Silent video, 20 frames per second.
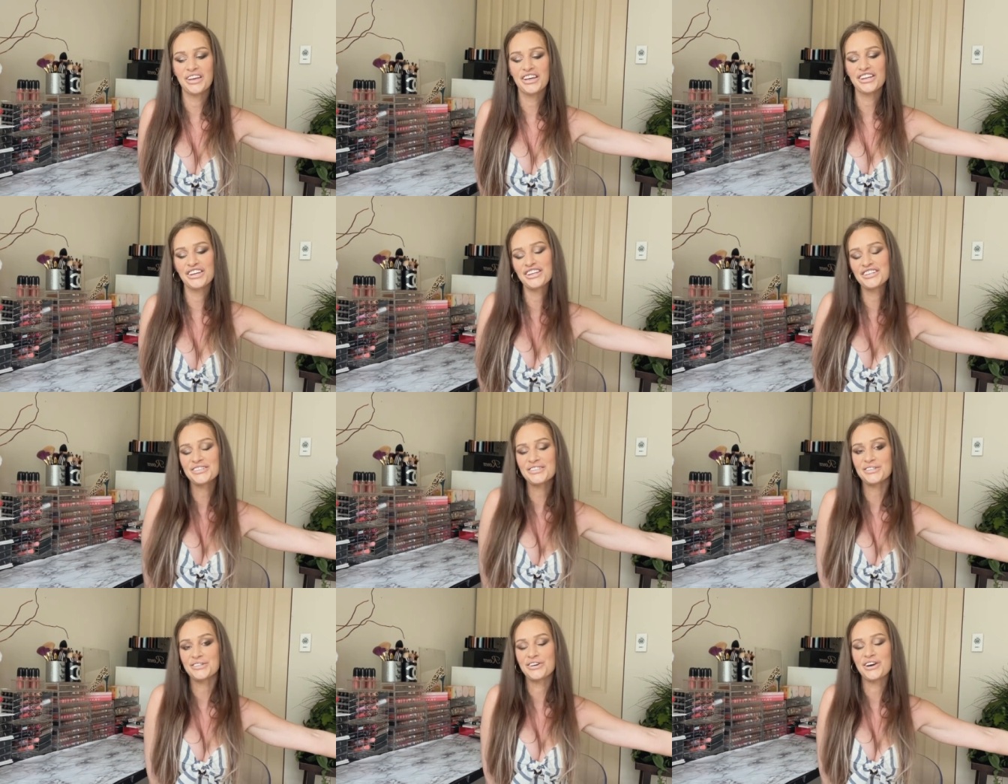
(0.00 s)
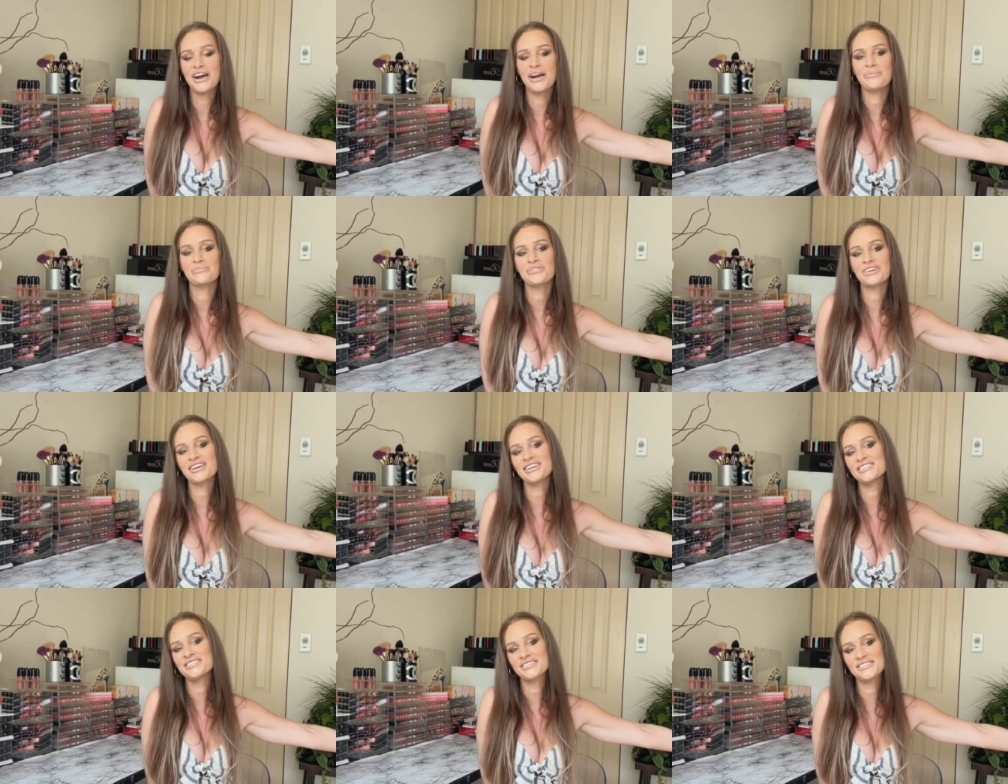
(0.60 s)
on Instagram,
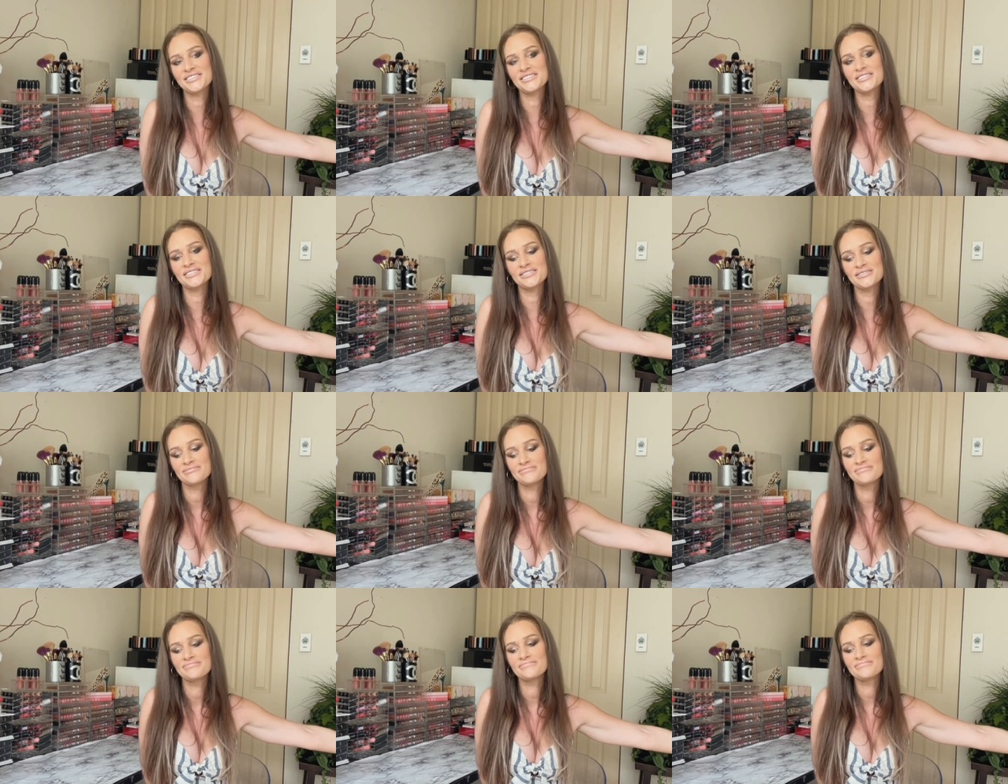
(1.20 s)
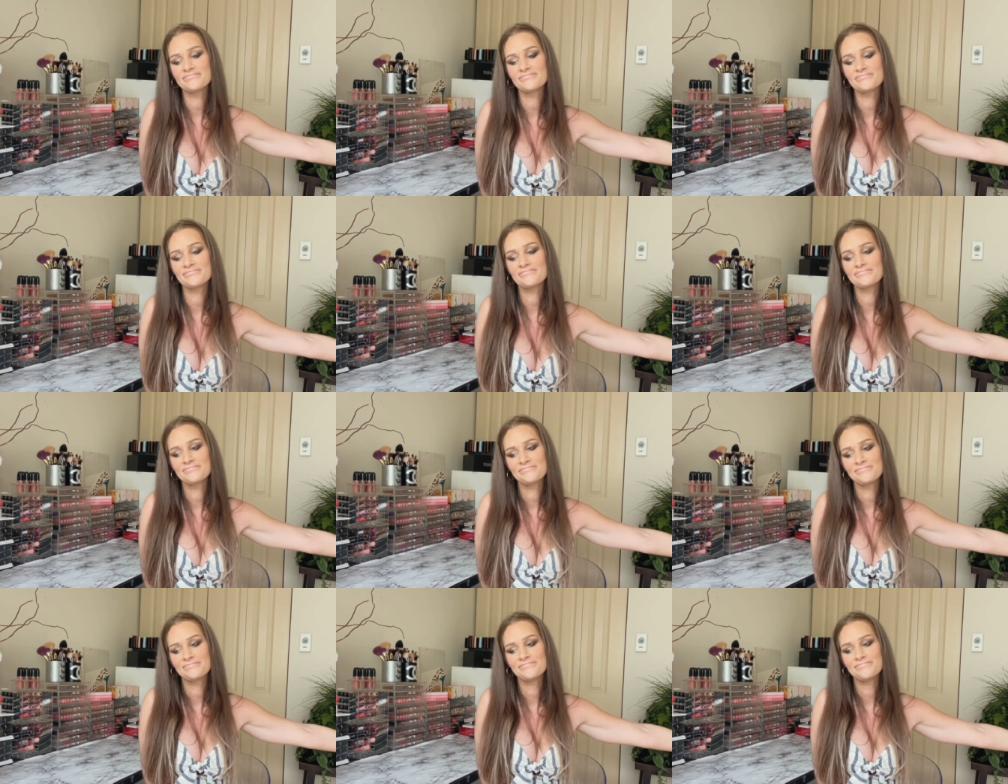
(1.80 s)
because
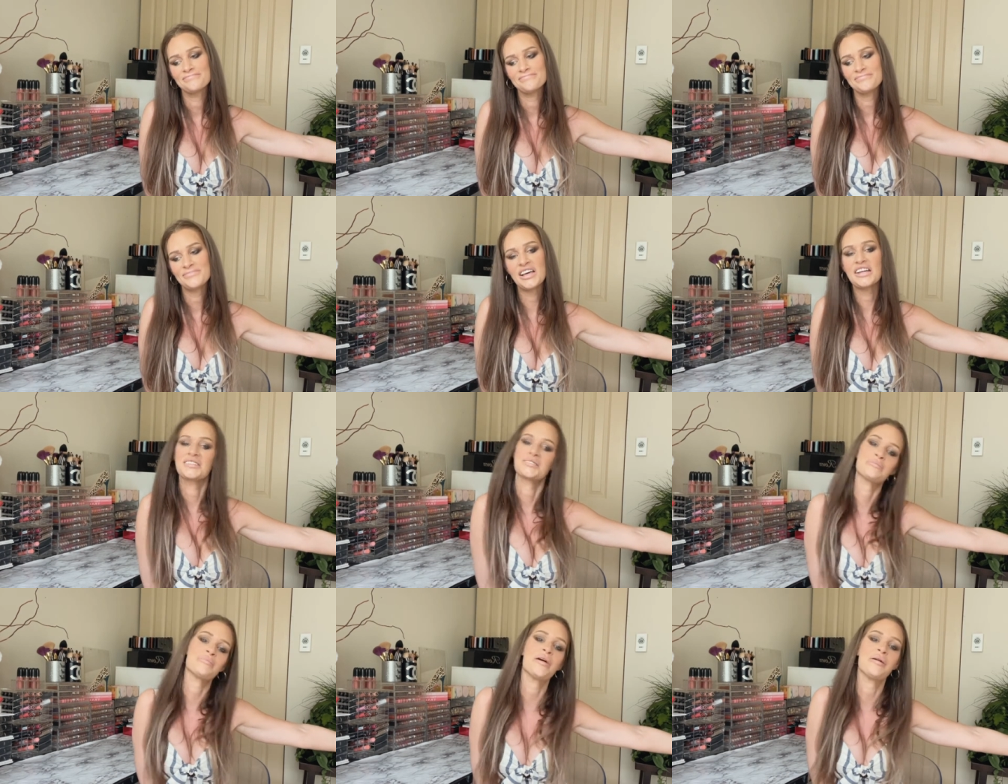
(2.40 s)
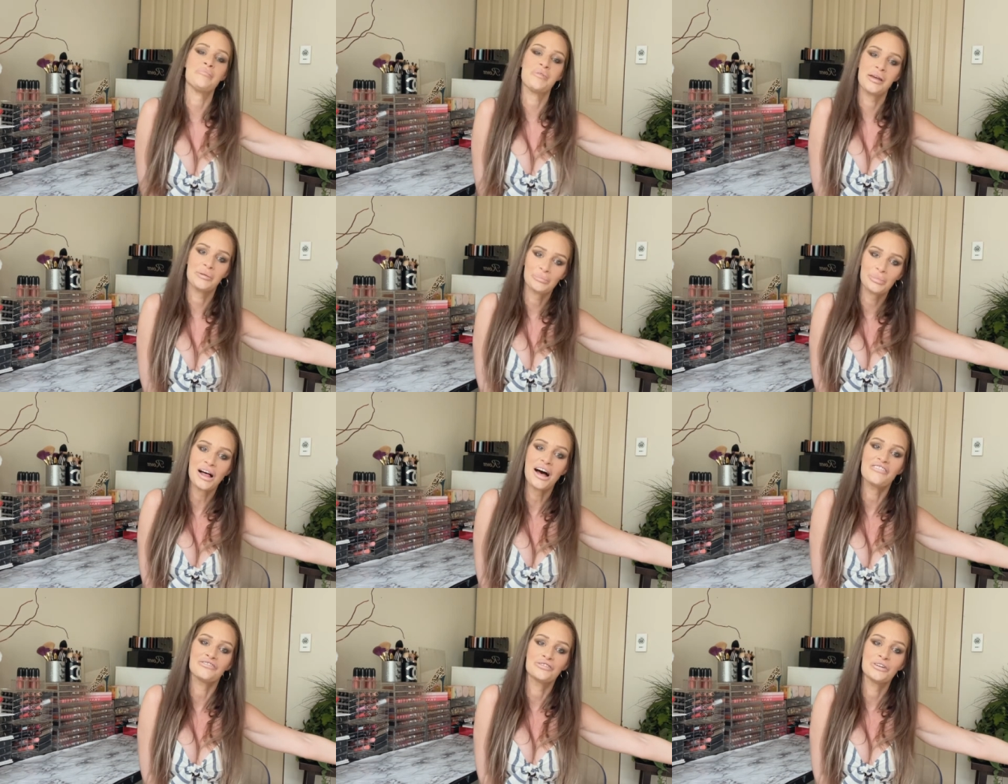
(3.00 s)
that's my main
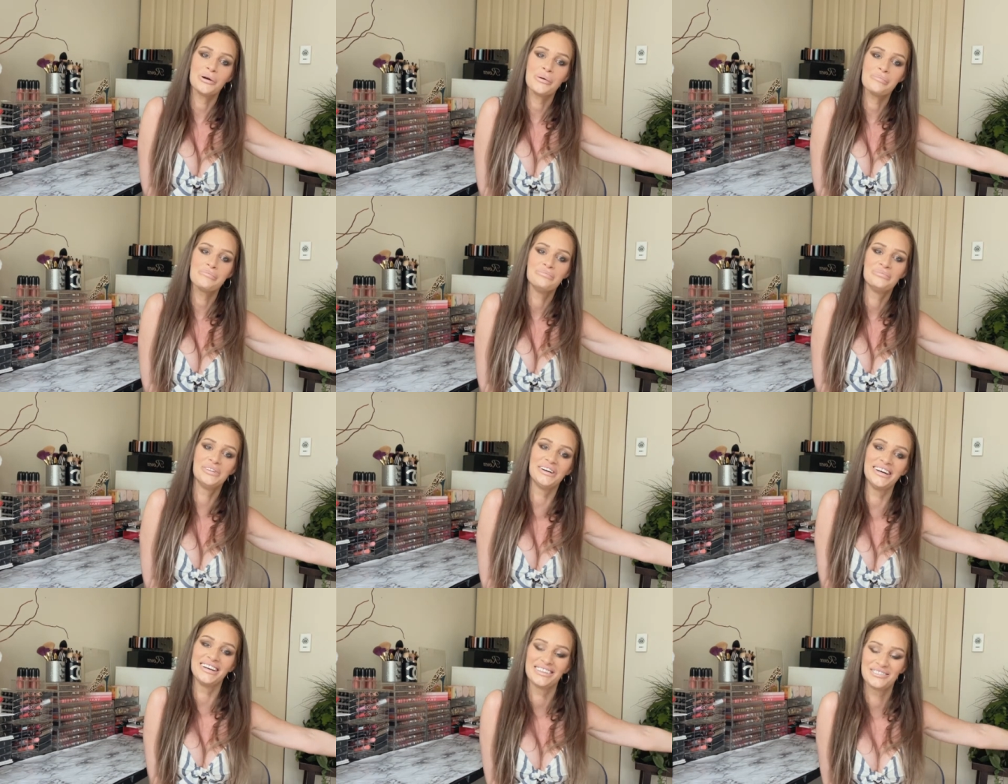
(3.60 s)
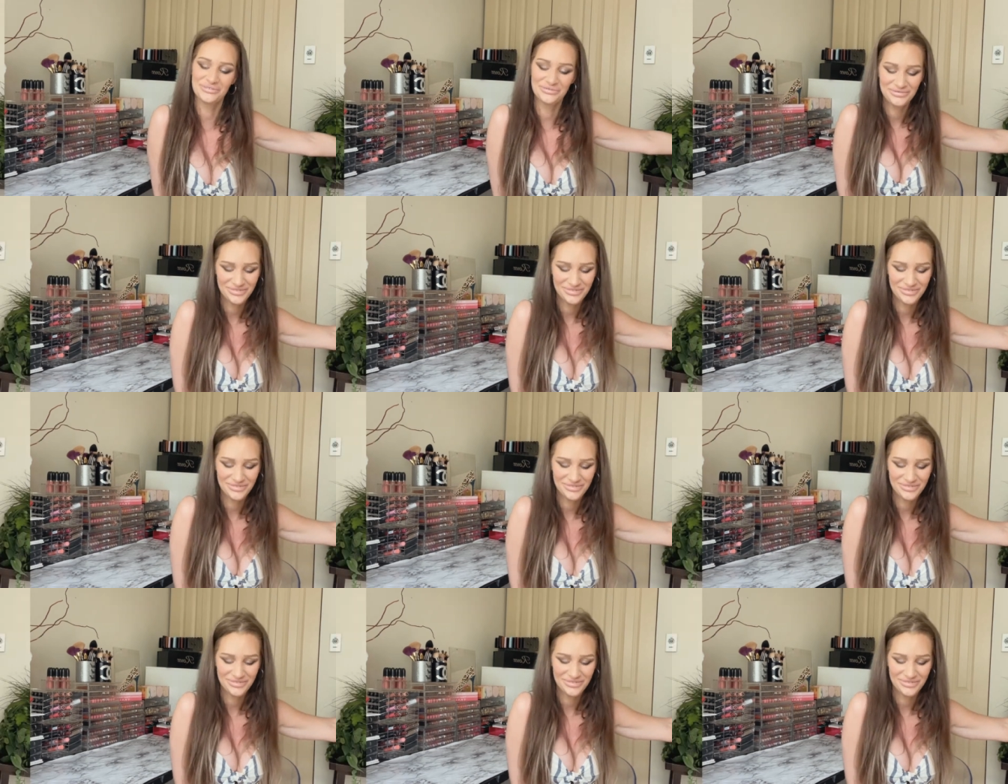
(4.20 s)
platform. Thank